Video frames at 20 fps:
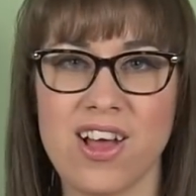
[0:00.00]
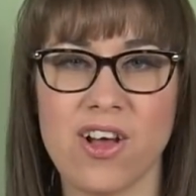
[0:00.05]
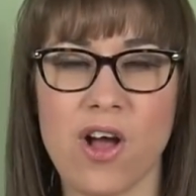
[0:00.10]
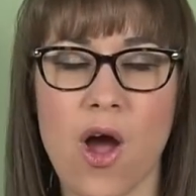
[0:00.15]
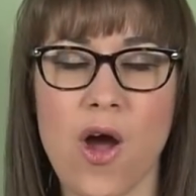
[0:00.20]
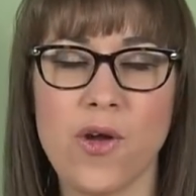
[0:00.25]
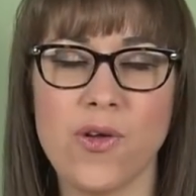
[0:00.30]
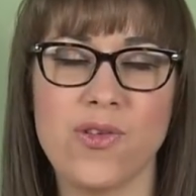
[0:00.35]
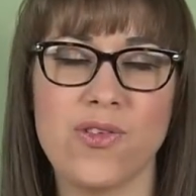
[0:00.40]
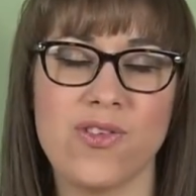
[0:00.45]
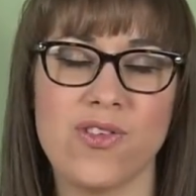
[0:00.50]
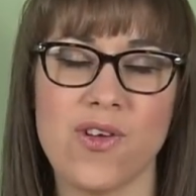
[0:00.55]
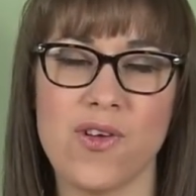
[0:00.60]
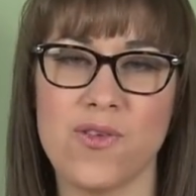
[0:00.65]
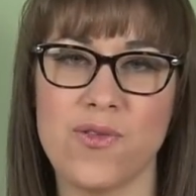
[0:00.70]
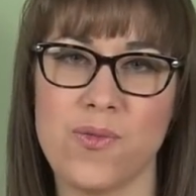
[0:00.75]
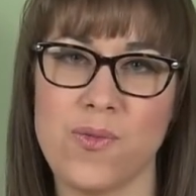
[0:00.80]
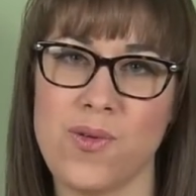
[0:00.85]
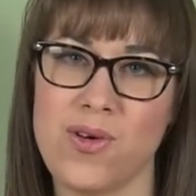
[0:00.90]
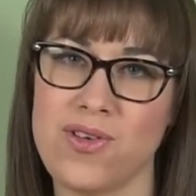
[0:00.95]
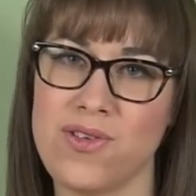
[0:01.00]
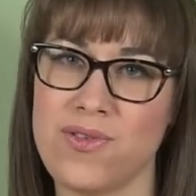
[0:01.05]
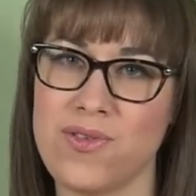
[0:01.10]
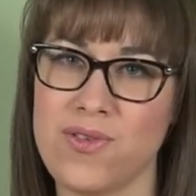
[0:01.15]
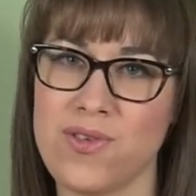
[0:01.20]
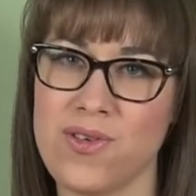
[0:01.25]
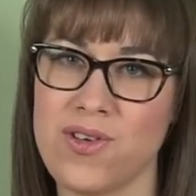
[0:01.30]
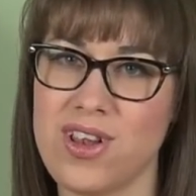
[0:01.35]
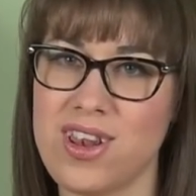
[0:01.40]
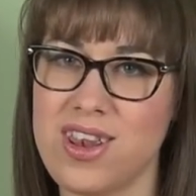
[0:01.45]
hosts of
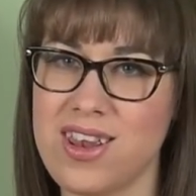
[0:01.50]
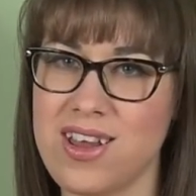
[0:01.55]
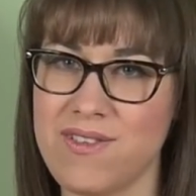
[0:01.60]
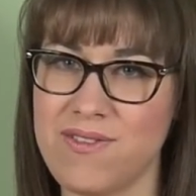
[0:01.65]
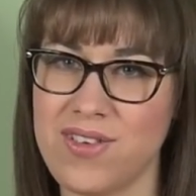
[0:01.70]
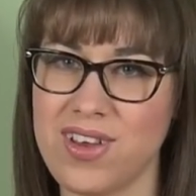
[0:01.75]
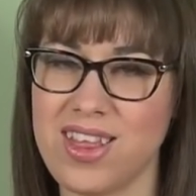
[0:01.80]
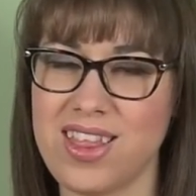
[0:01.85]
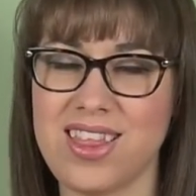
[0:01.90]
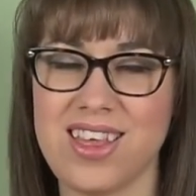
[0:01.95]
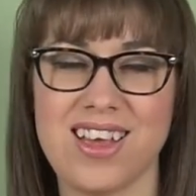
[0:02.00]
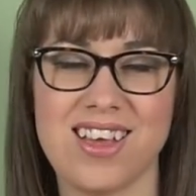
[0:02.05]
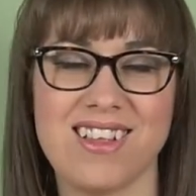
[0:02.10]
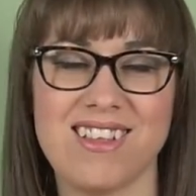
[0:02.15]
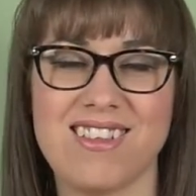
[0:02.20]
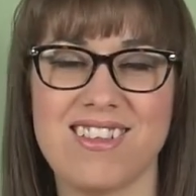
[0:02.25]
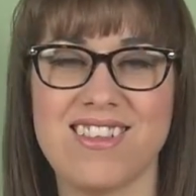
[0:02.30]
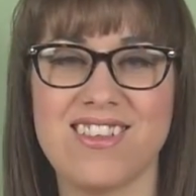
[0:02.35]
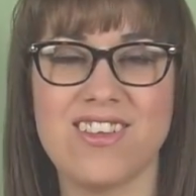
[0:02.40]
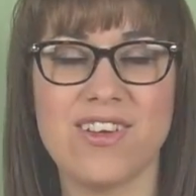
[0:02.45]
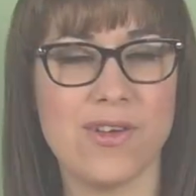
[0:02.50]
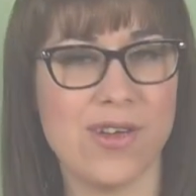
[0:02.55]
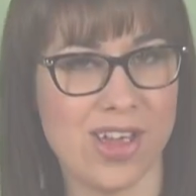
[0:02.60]
wonderful, lovely things. So